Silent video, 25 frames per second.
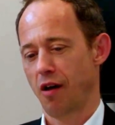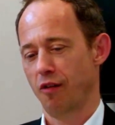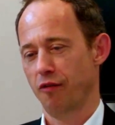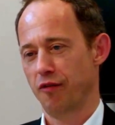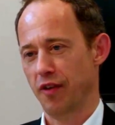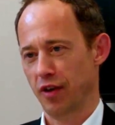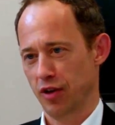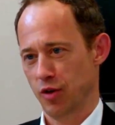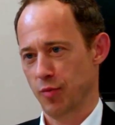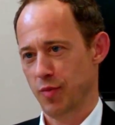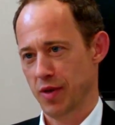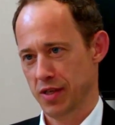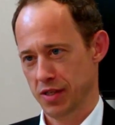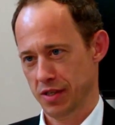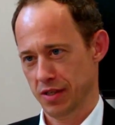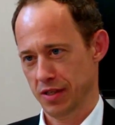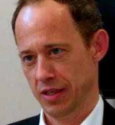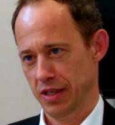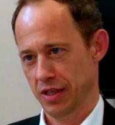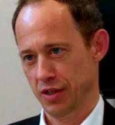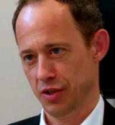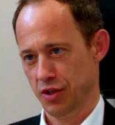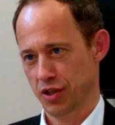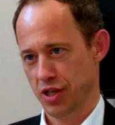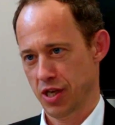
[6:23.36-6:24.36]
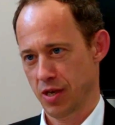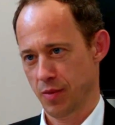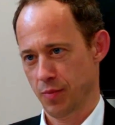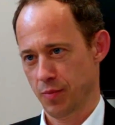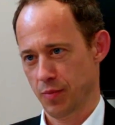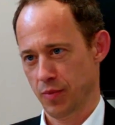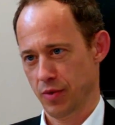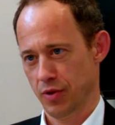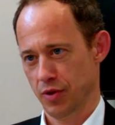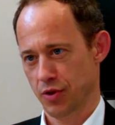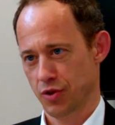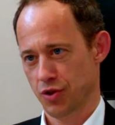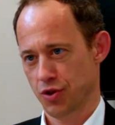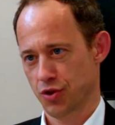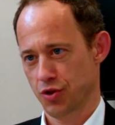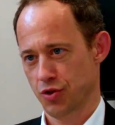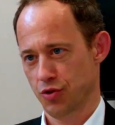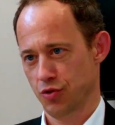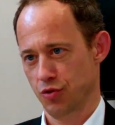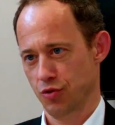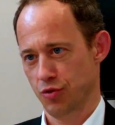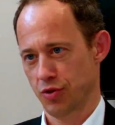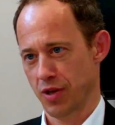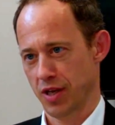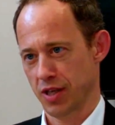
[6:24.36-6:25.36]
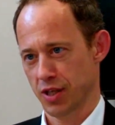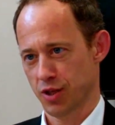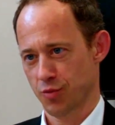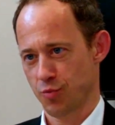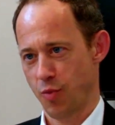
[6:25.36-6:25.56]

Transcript: value-based leadership should